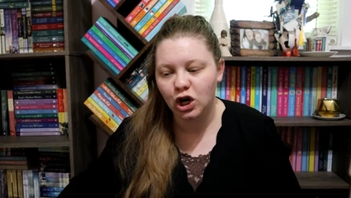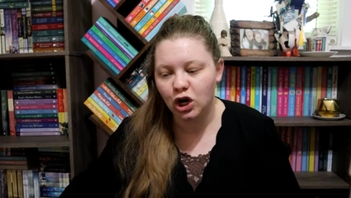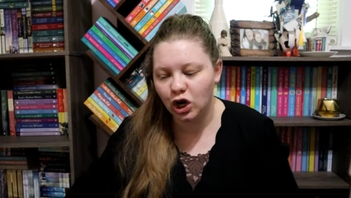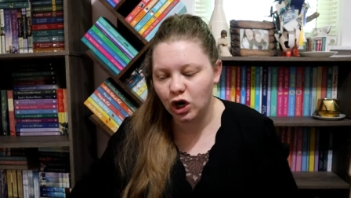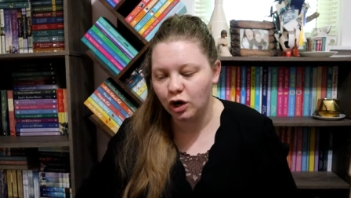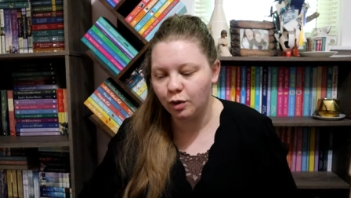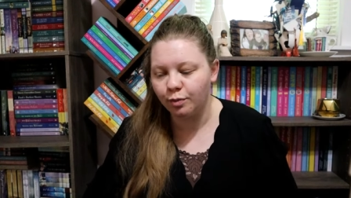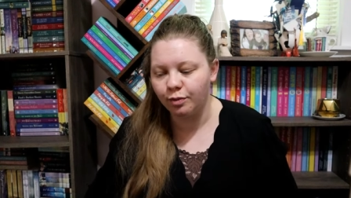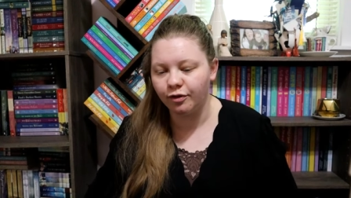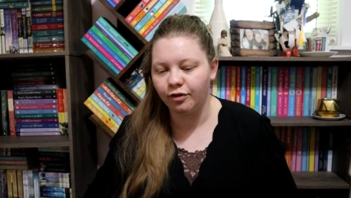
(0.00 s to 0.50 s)

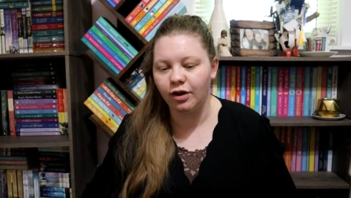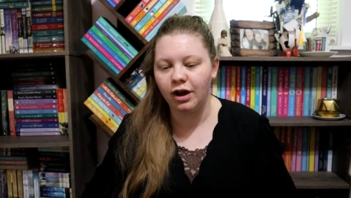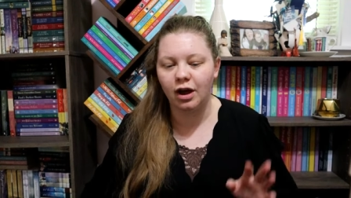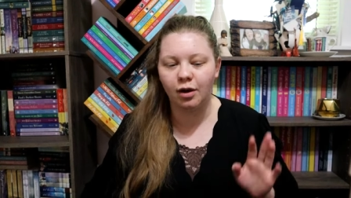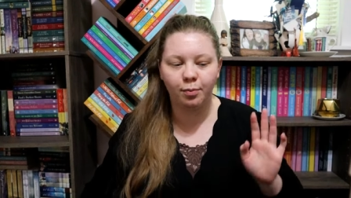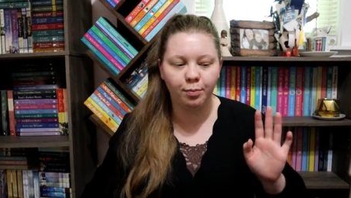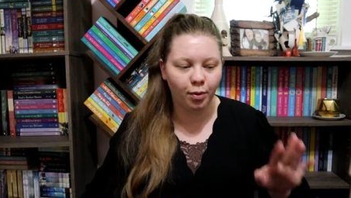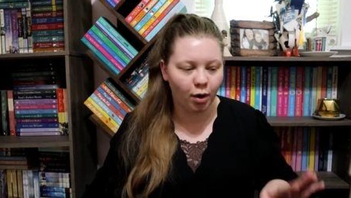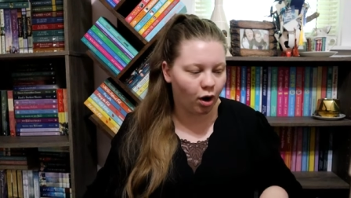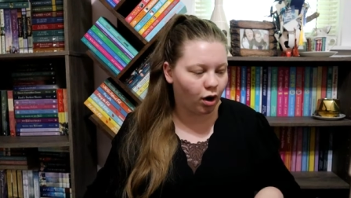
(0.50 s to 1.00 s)
group,
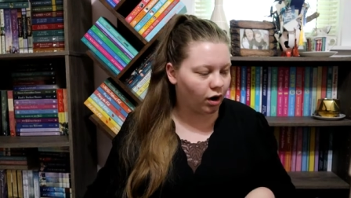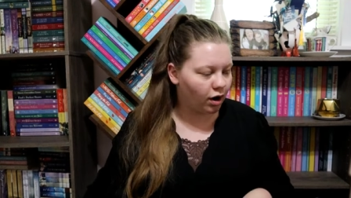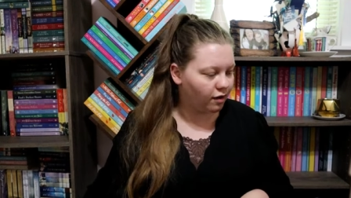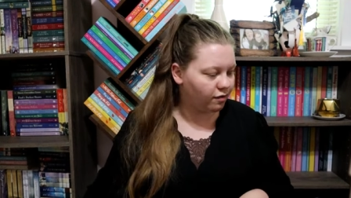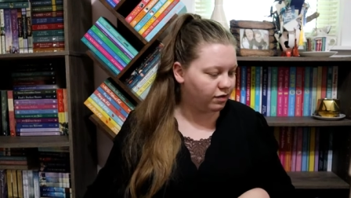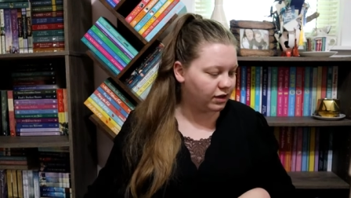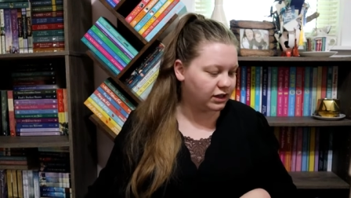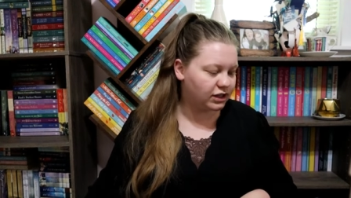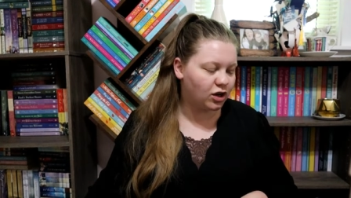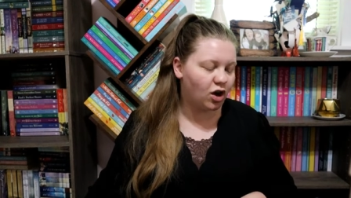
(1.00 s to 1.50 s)
a part
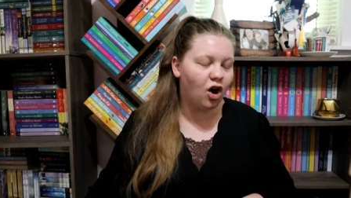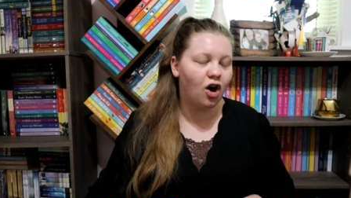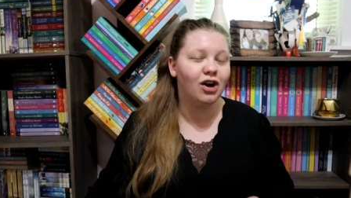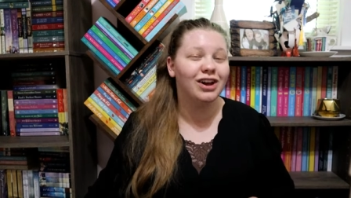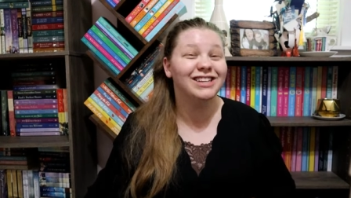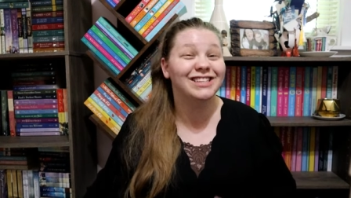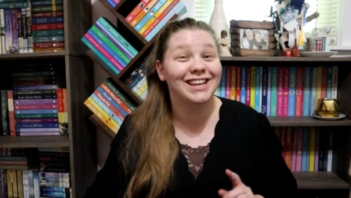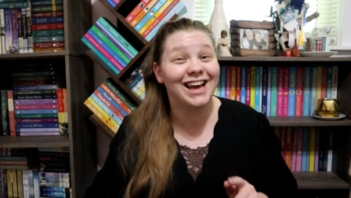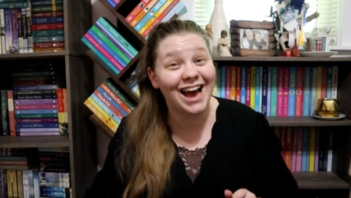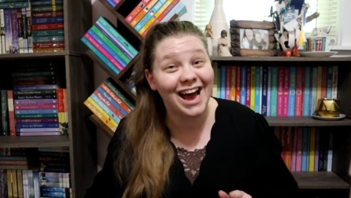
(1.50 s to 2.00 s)
of this
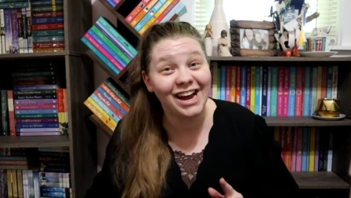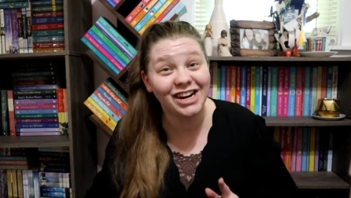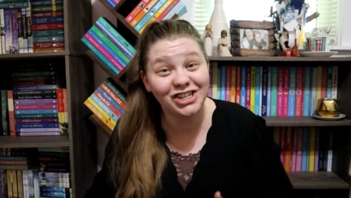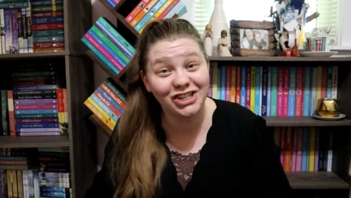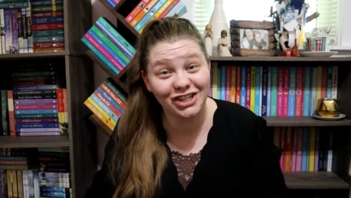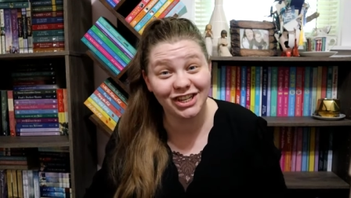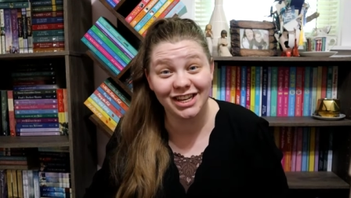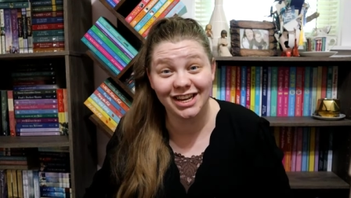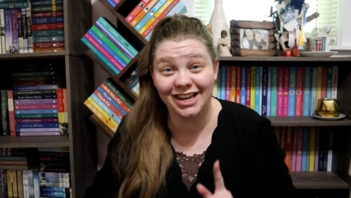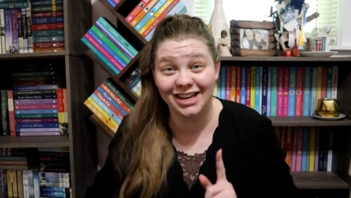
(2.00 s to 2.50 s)
haul, is
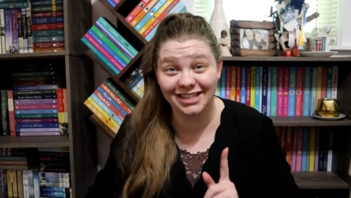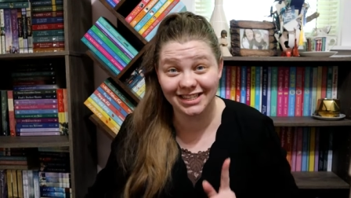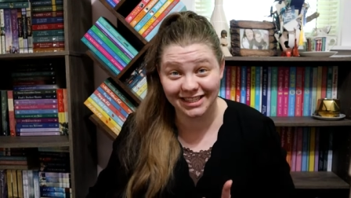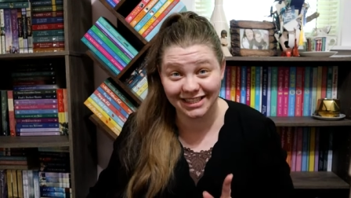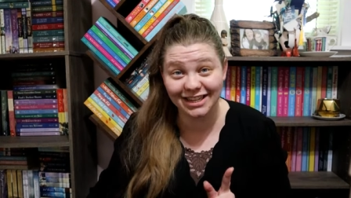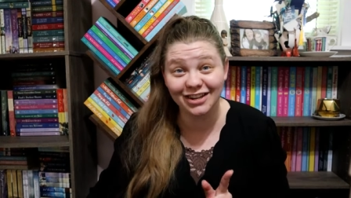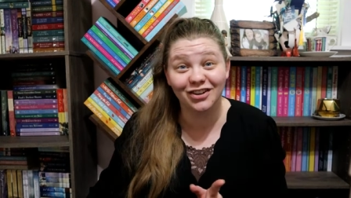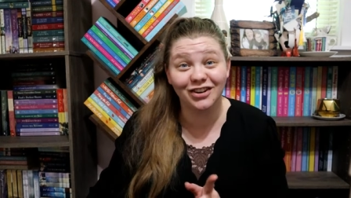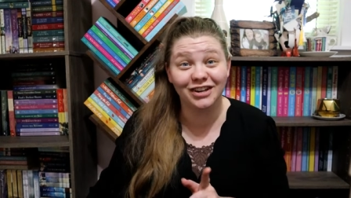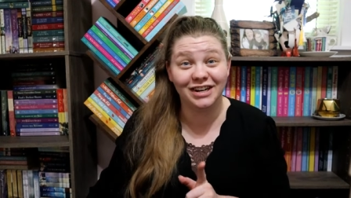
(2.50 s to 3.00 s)
actually a
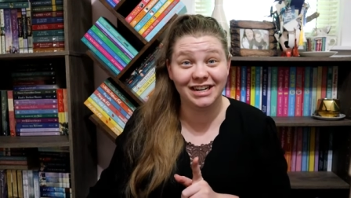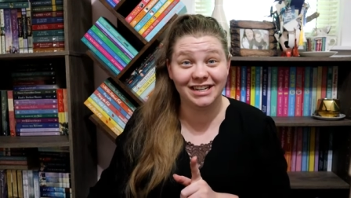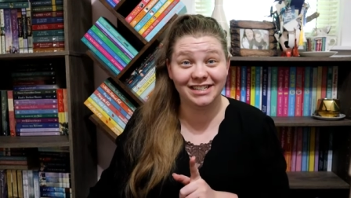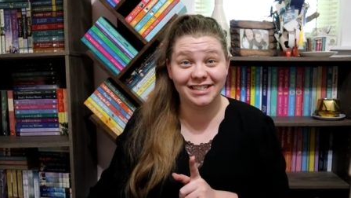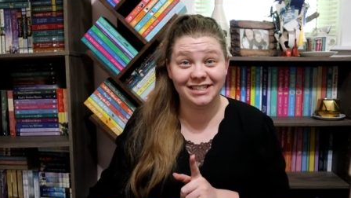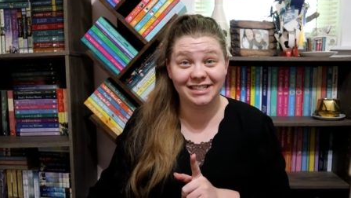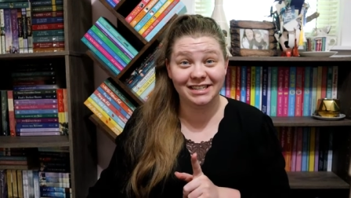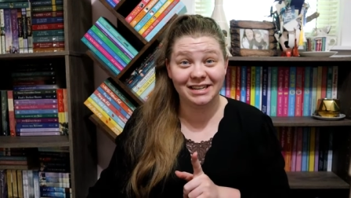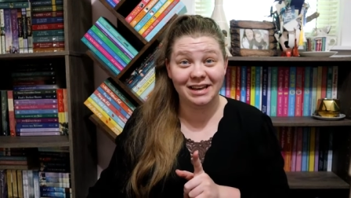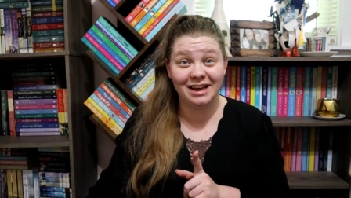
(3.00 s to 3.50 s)

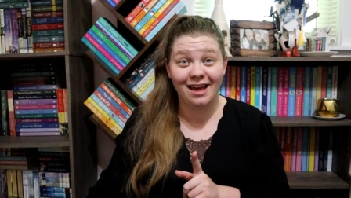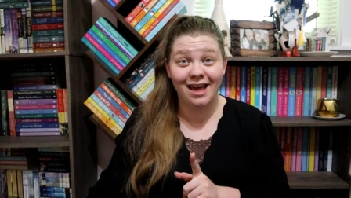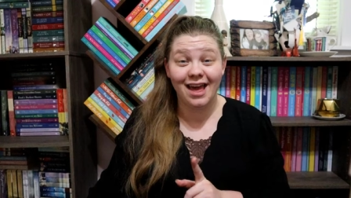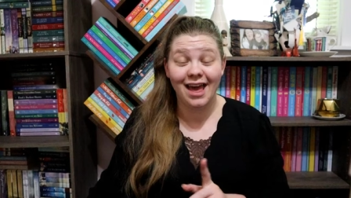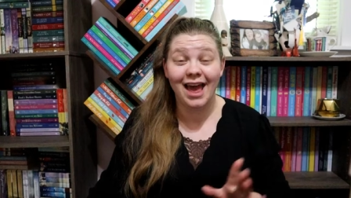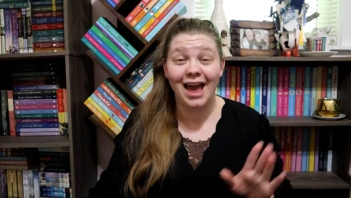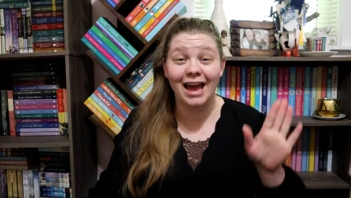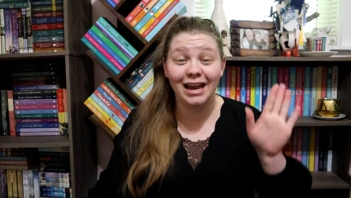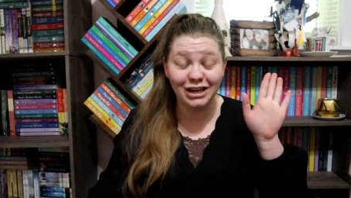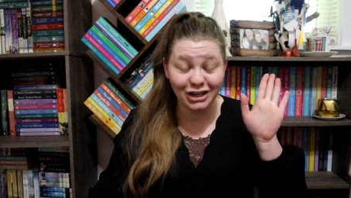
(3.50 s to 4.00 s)
series.
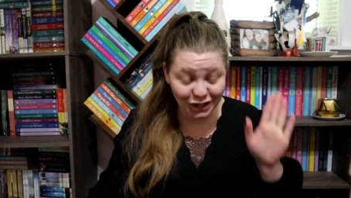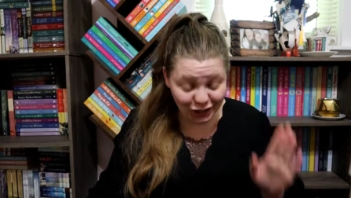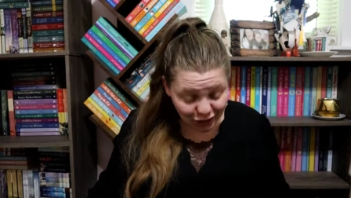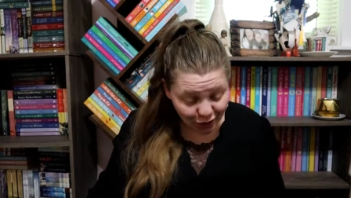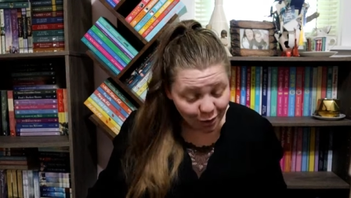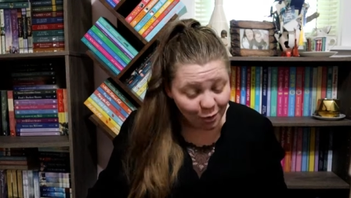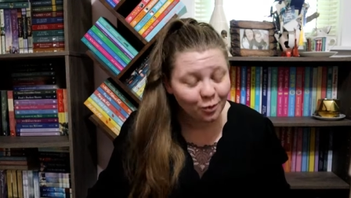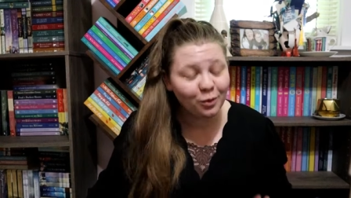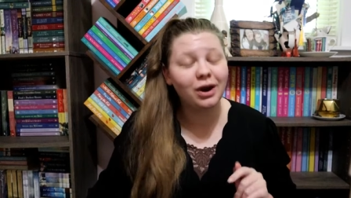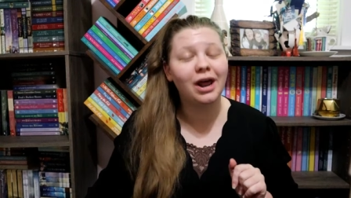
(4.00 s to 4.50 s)
And
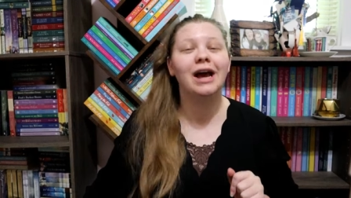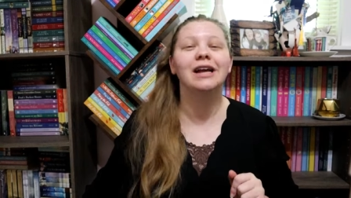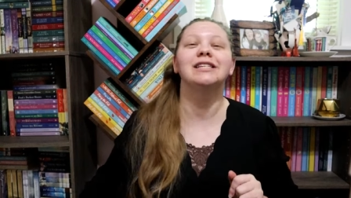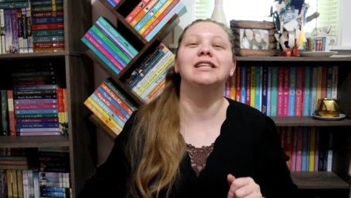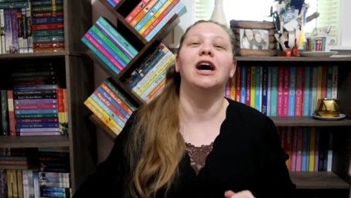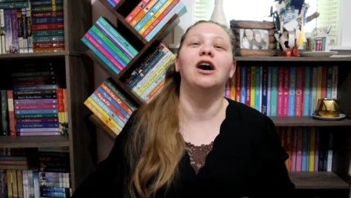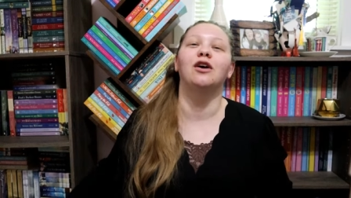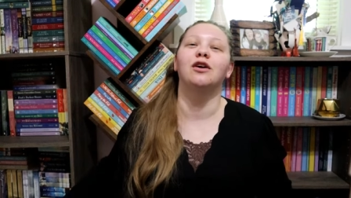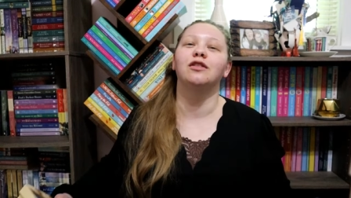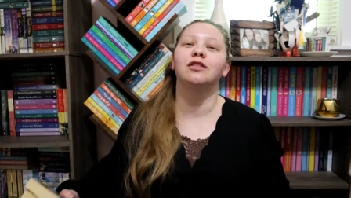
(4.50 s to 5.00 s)
when I
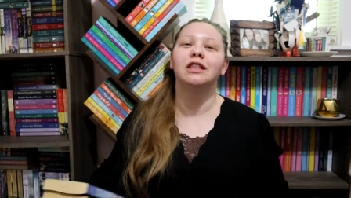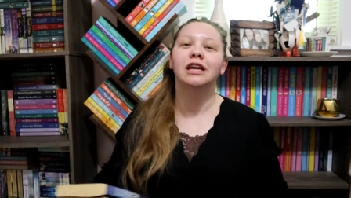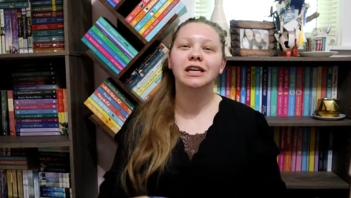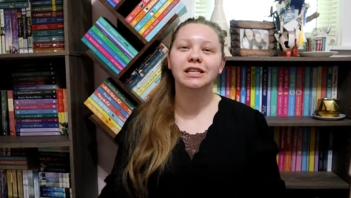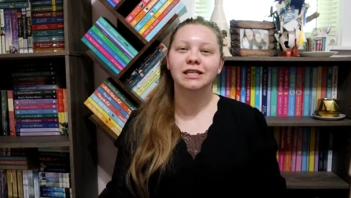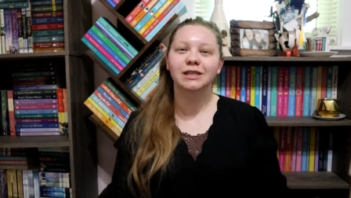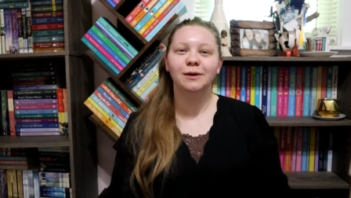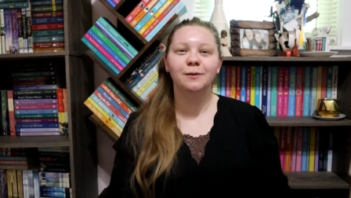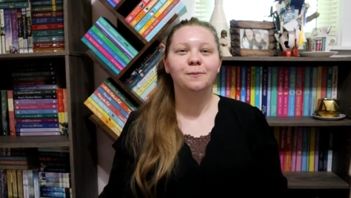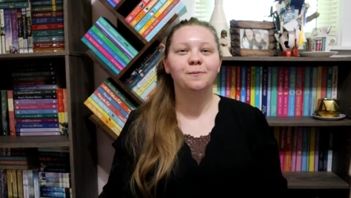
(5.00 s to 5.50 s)
tell you
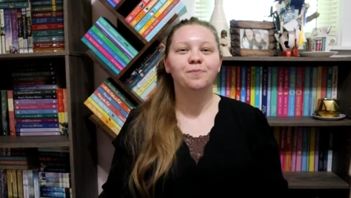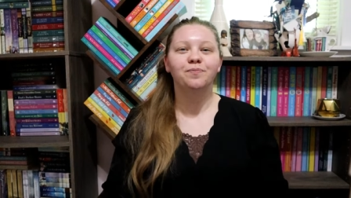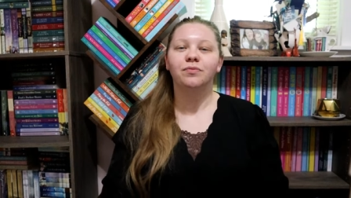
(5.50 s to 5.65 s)
this,